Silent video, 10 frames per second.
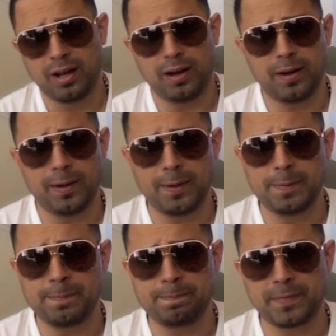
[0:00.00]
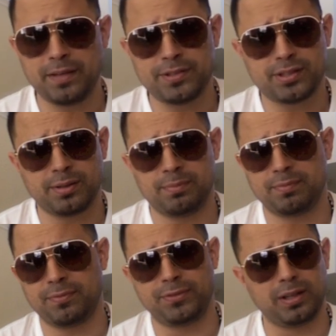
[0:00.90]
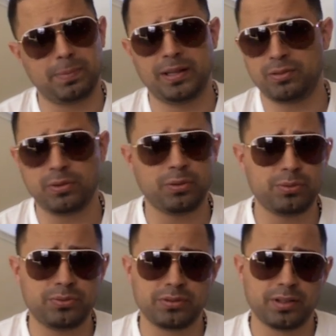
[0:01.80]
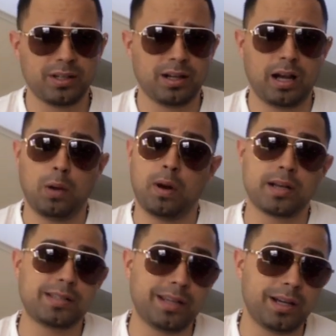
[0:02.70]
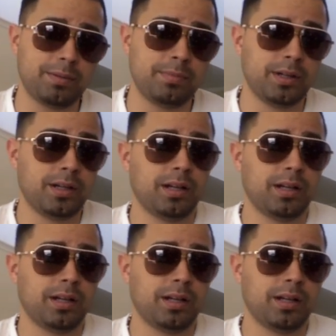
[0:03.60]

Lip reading: Even some Filipino News, I watch them.